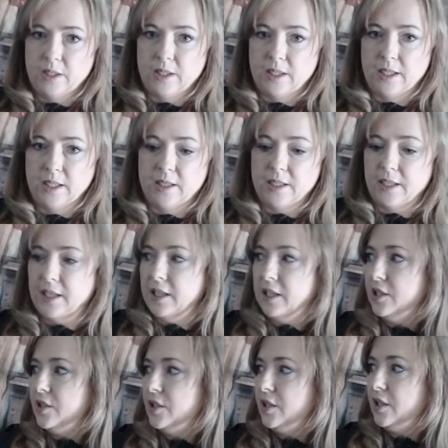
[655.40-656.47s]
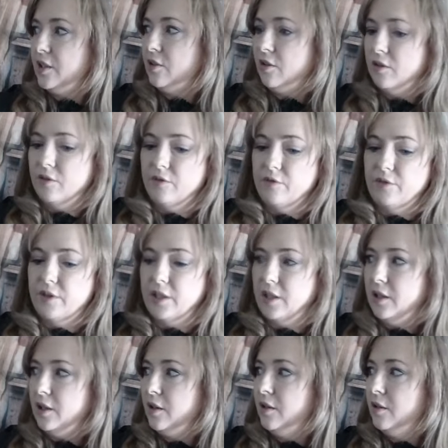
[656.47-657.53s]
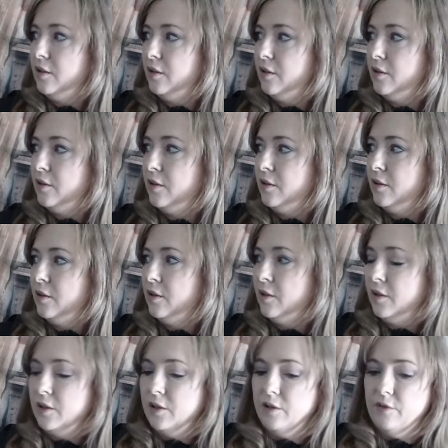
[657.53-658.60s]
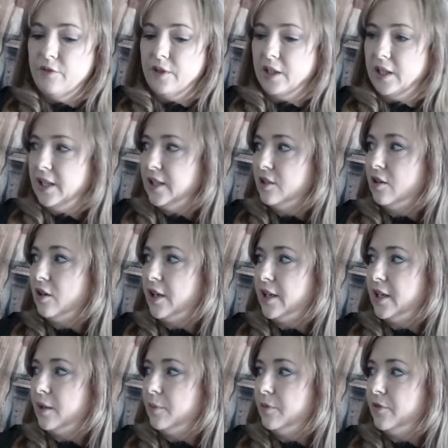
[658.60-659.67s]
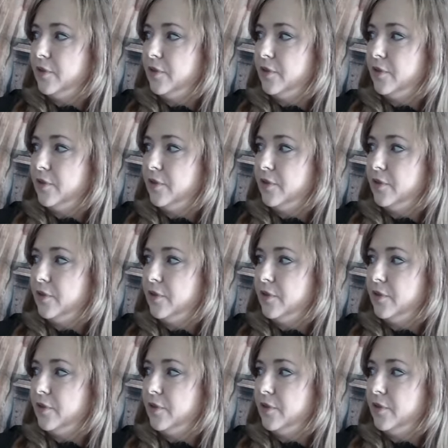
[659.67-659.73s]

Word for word: Again, the energy of the feeling tied up,